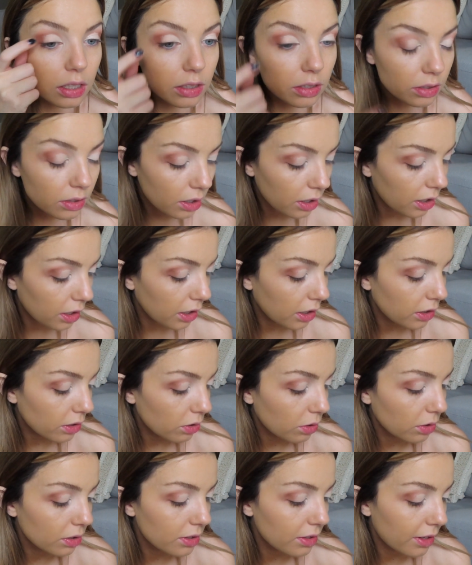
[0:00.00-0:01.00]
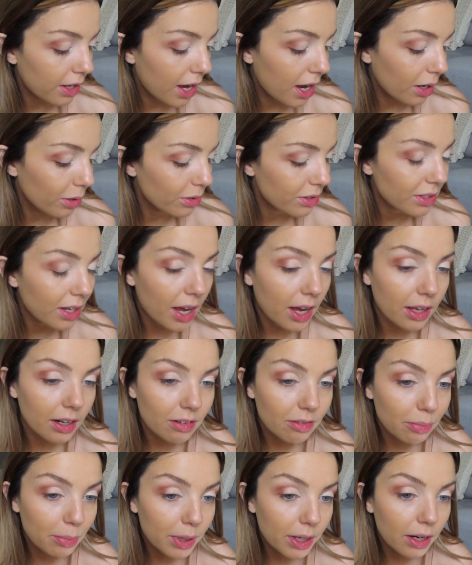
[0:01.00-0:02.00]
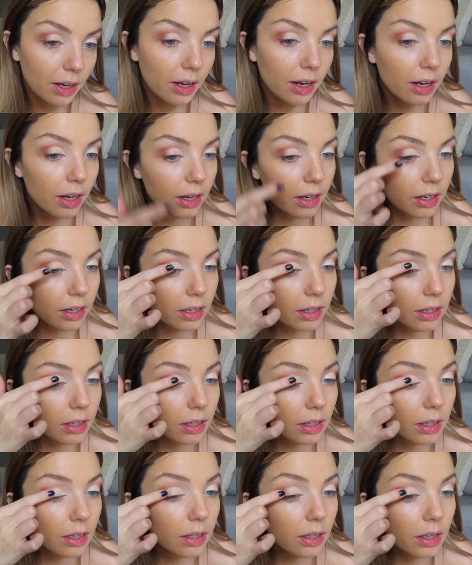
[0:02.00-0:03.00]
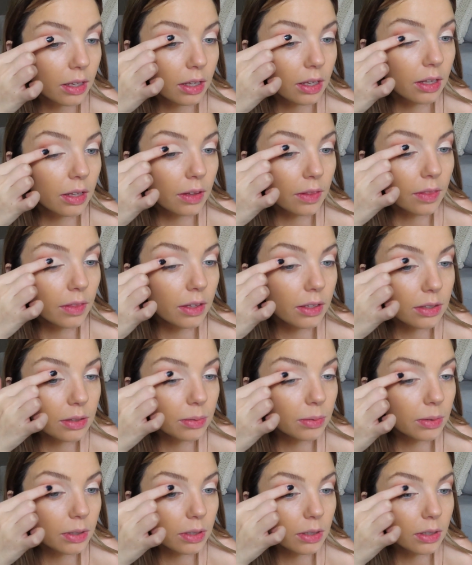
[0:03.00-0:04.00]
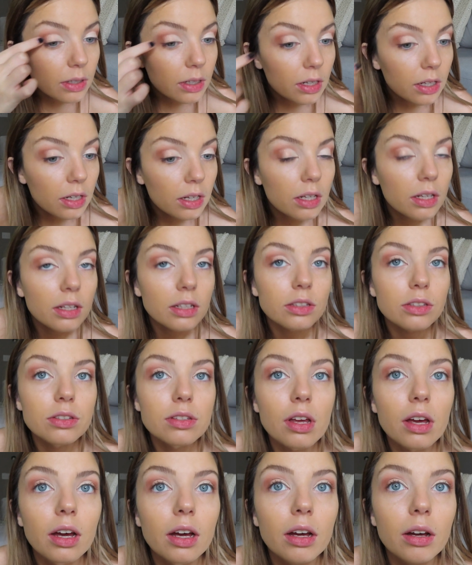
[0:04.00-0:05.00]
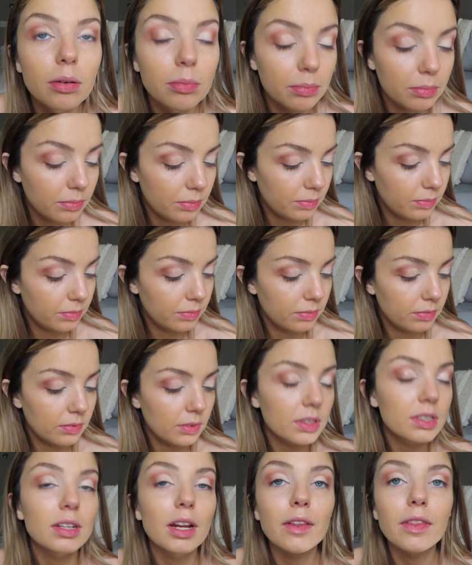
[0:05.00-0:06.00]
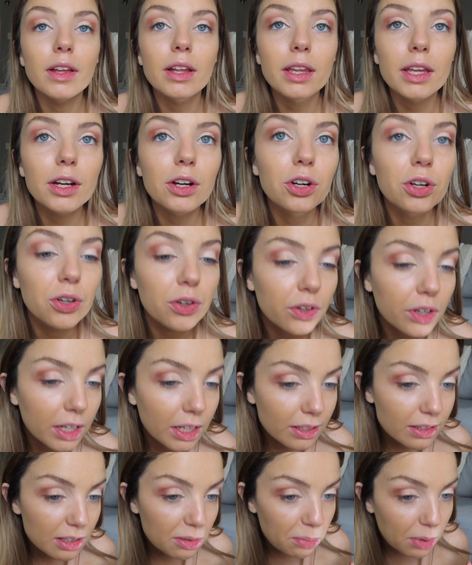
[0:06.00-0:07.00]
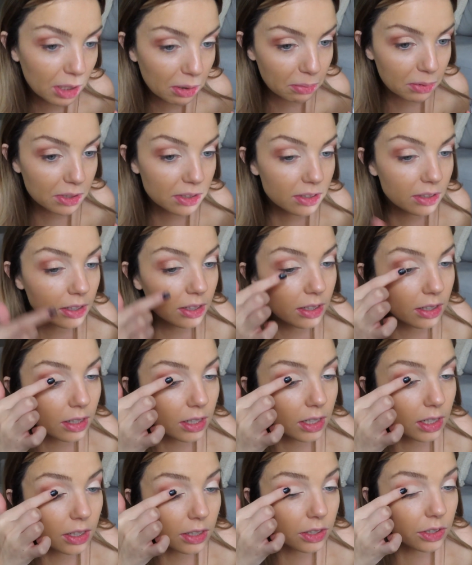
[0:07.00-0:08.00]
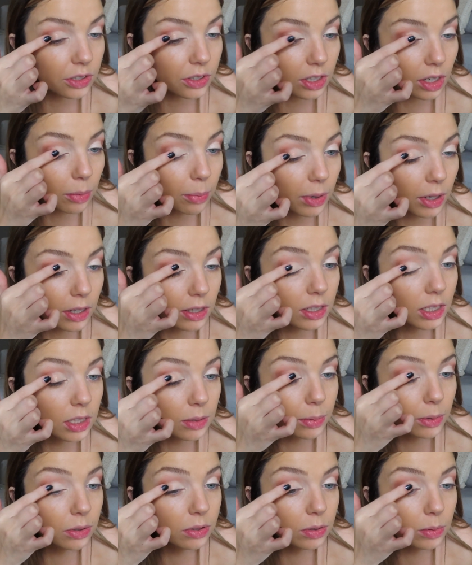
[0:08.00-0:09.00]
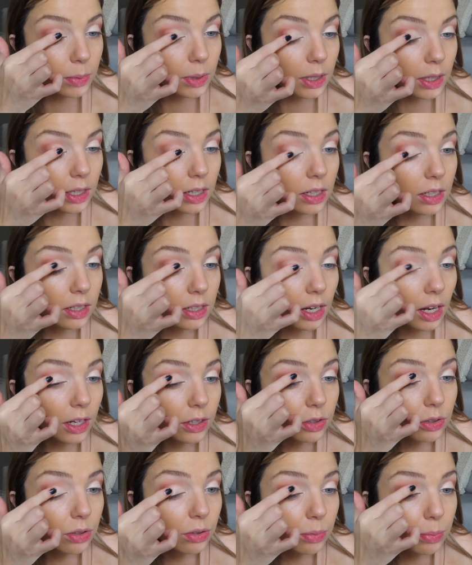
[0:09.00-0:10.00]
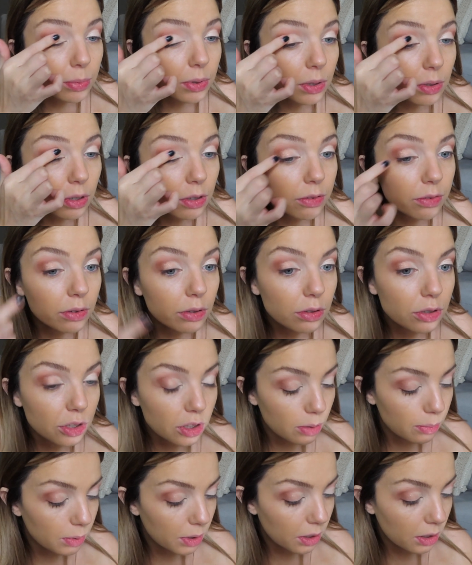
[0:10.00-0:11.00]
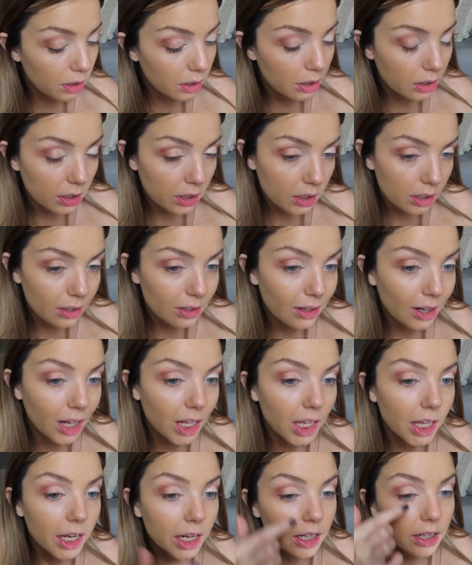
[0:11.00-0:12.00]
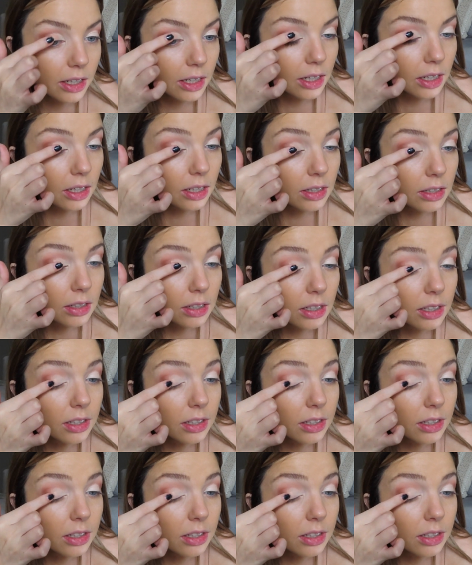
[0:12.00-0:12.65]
starting towards the outside of my eye. This one, it's not that like crazy pigmented shimmer. It's supposed to be like a natural, beautiful shimmer, not like a